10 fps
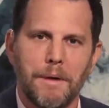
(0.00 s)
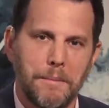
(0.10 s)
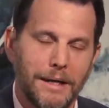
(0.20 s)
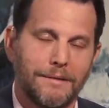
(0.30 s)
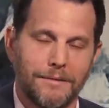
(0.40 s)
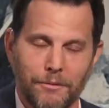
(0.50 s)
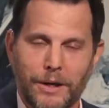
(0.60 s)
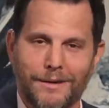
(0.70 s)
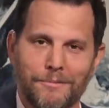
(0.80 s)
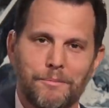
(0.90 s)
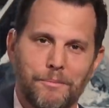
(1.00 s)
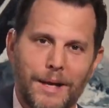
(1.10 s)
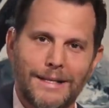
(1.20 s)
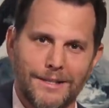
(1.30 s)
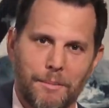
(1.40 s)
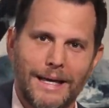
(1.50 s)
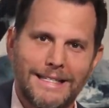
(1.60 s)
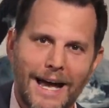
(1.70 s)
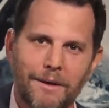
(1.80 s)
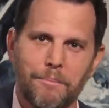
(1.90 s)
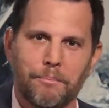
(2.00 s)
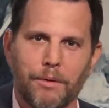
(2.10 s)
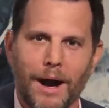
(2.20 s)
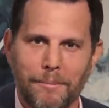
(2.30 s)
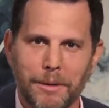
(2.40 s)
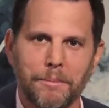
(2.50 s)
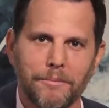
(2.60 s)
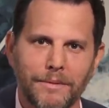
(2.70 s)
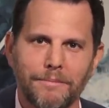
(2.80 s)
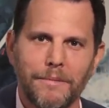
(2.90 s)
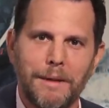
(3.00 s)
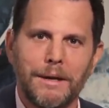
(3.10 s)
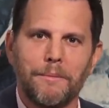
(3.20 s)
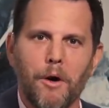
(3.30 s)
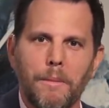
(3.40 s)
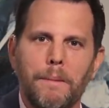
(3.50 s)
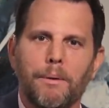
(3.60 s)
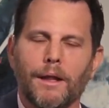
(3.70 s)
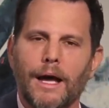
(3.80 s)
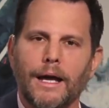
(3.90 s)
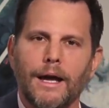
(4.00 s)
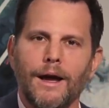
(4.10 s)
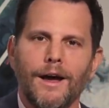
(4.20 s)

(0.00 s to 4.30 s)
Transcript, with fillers: I mean, we could get to the big tech problem maybe in a moment, but like,